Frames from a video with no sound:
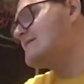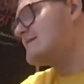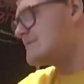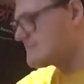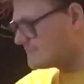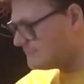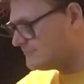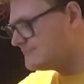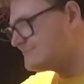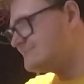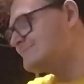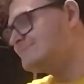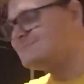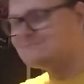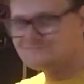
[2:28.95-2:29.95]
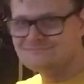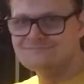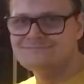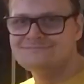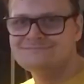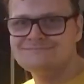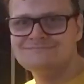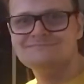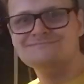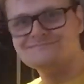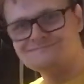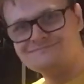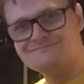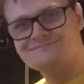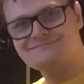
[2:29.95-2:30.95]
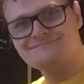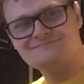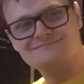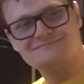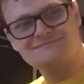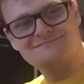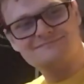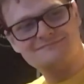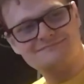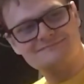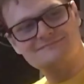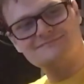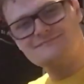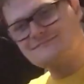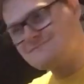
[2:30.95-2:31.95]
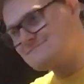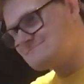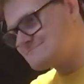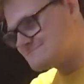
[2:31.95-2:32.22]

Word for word: Mm -mm -mm